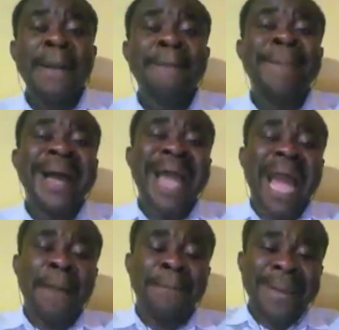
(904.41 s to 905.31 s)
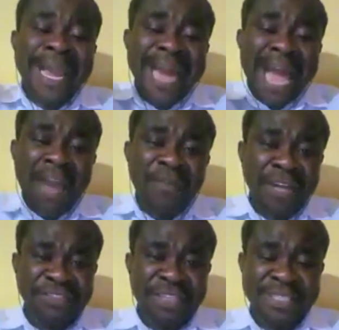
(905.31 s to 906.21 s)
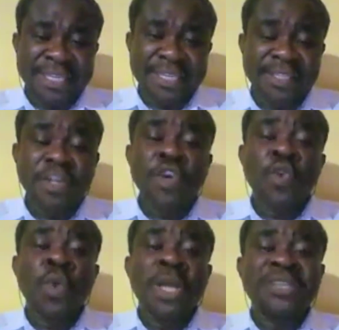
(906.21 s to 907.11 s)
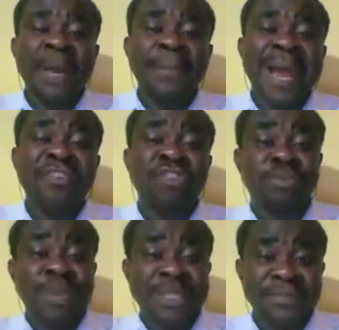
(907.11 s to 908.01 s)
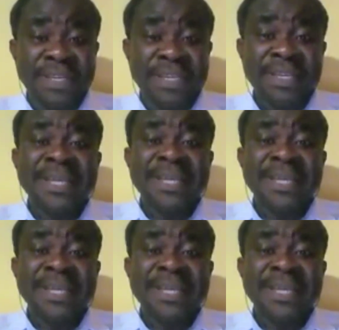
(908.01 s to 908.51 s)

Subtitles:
by applying IFRS 18, which is applied retrospectively,